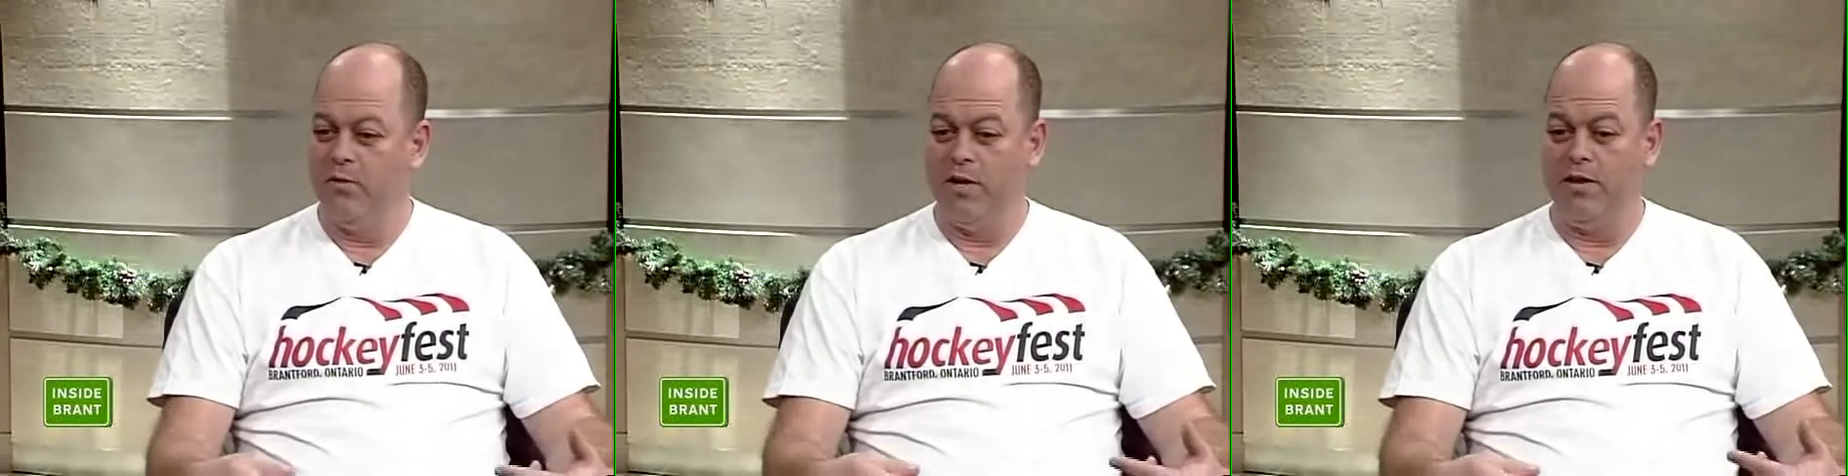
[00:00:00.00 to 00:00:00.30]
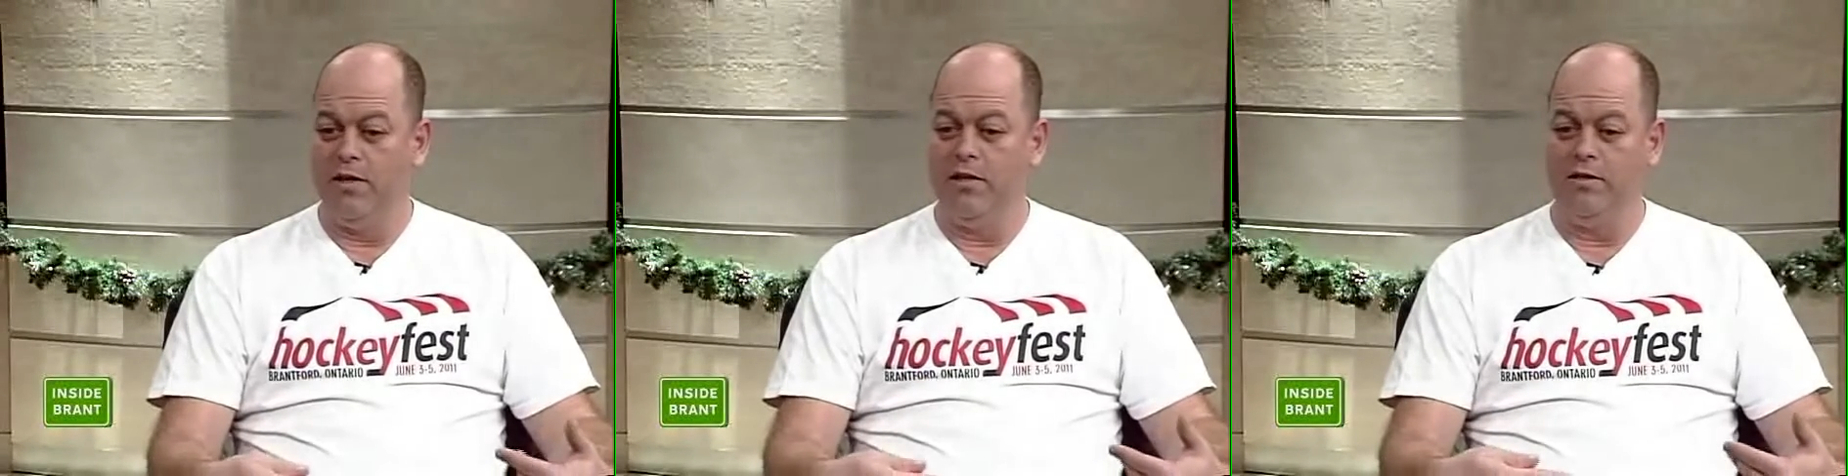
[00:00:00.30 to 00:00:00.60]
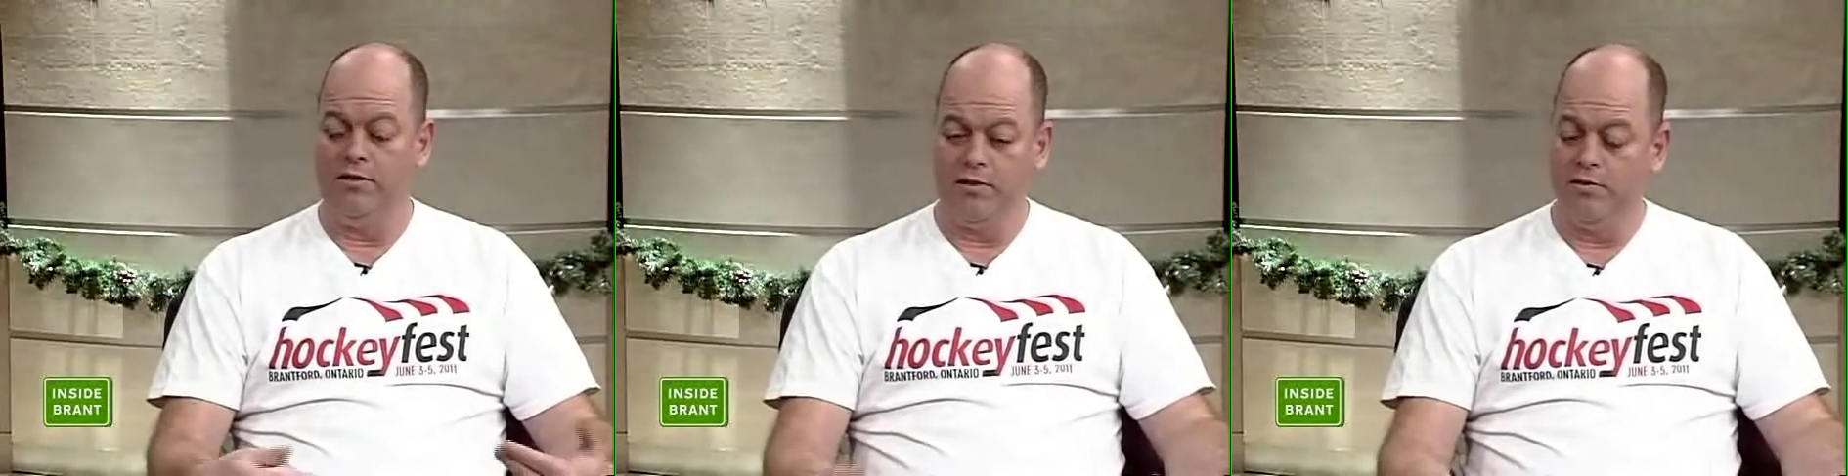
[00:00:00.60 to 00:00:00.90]
We had the
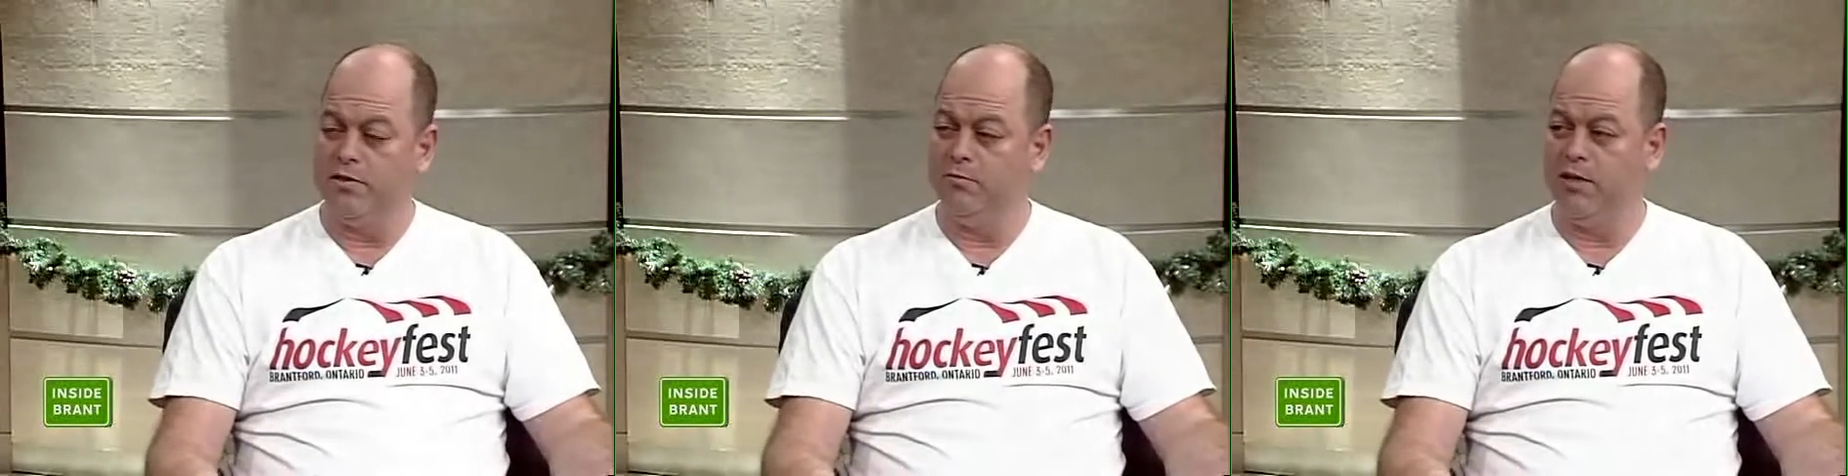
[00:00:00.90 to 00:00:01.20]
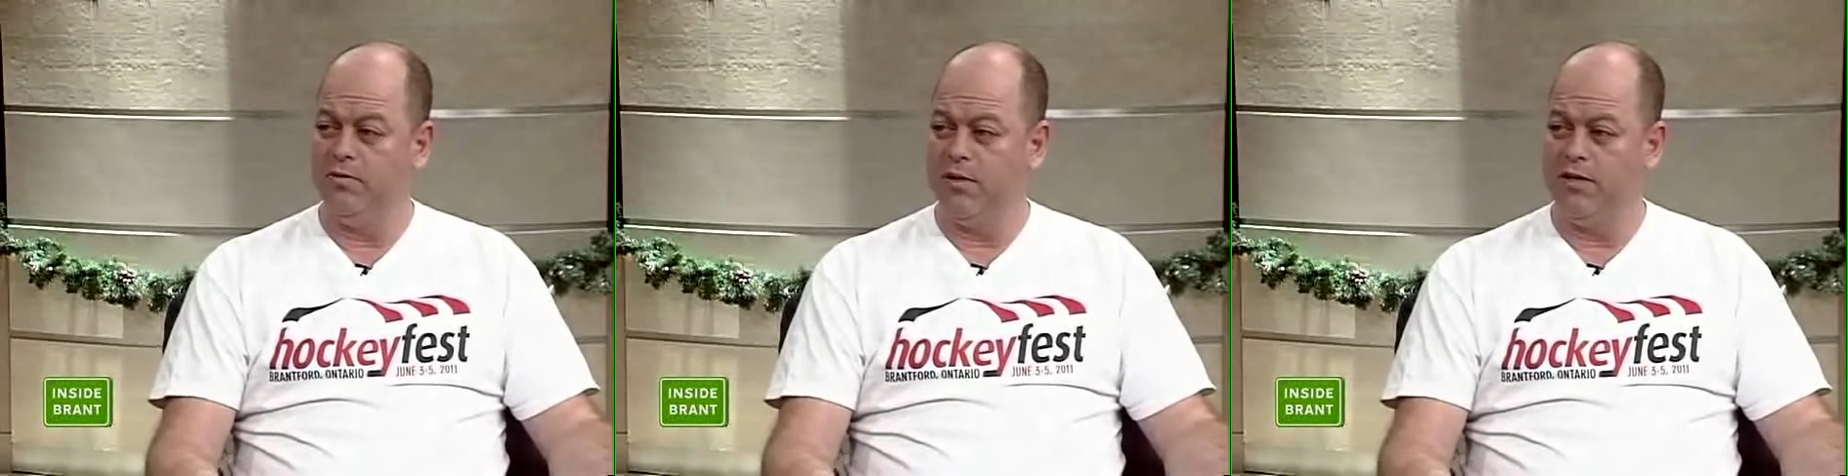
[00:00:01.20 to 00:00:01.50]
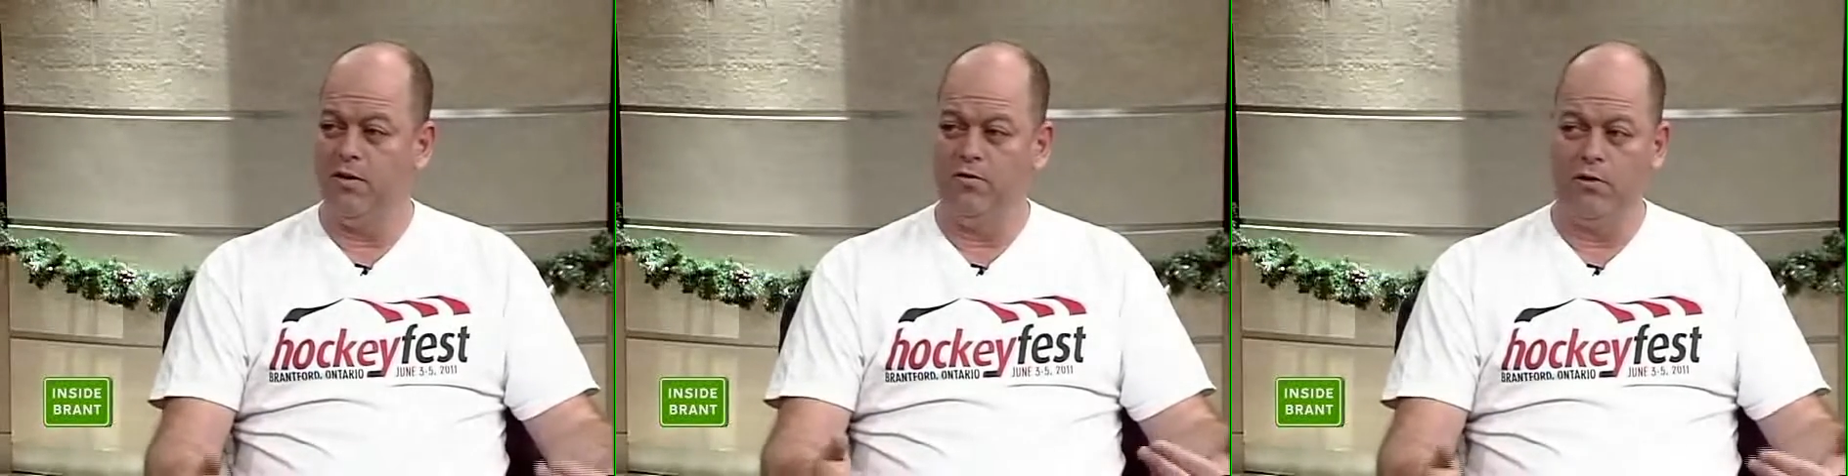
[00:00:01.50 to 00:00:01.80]
insurance in place. We
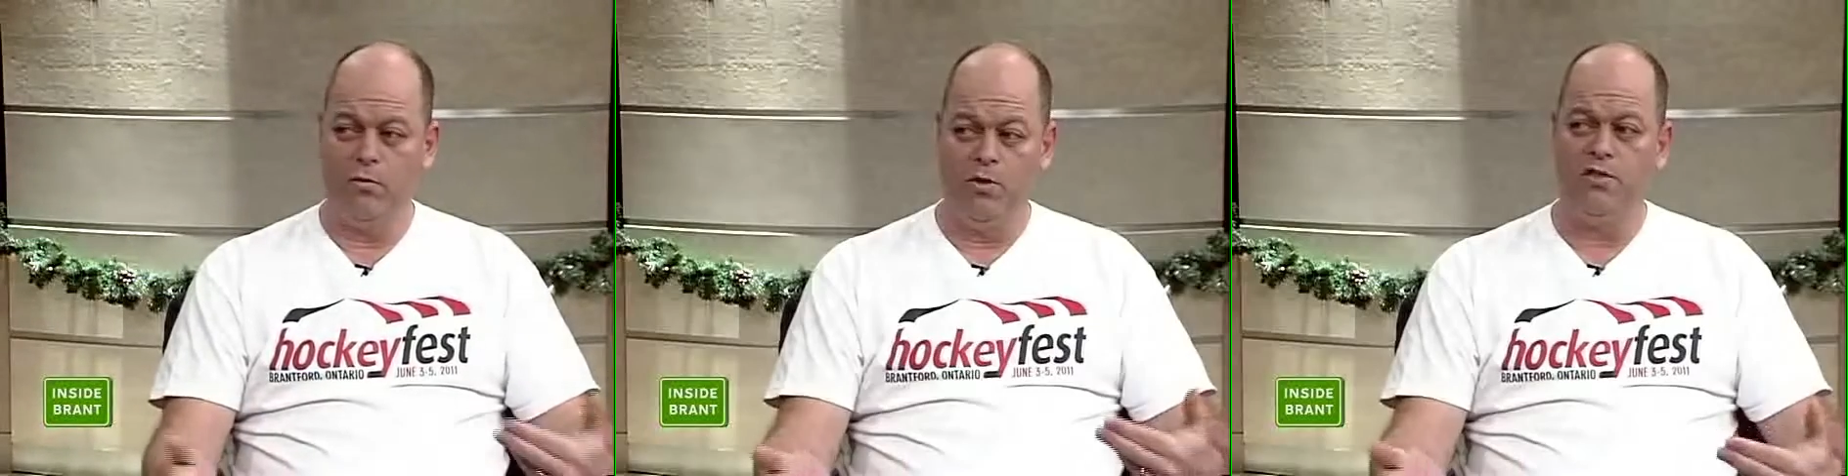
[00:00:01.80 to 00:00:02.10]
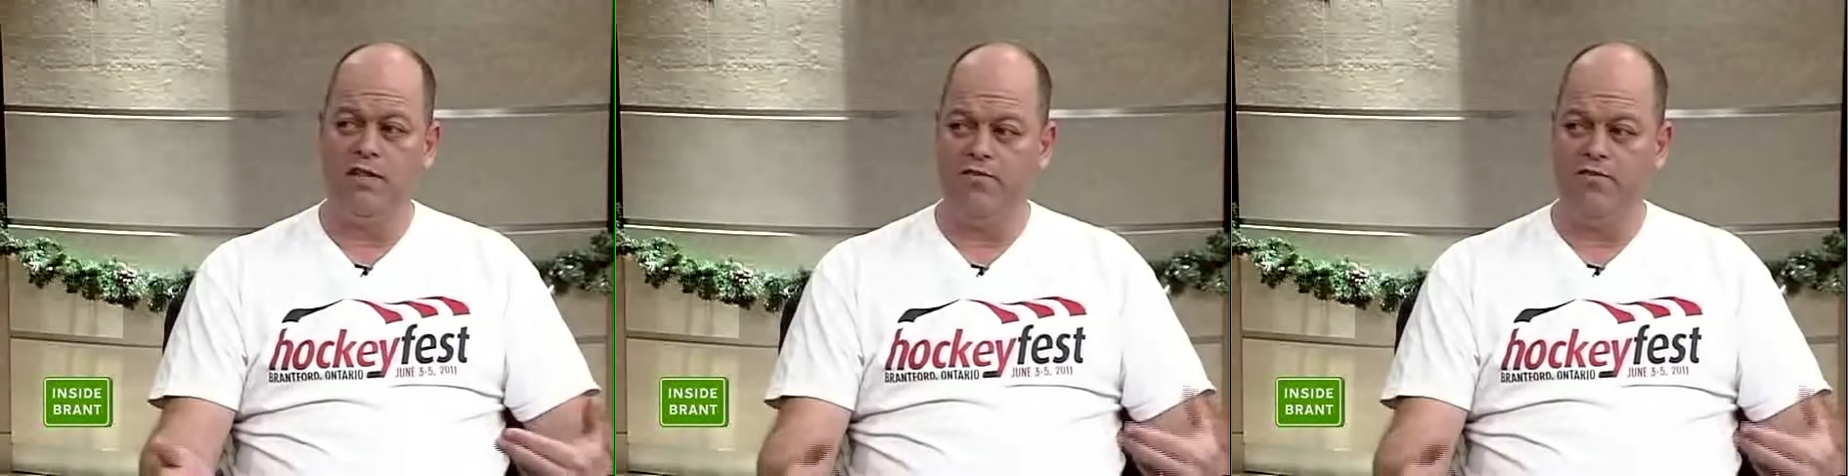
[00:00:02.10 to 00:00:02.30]
had almost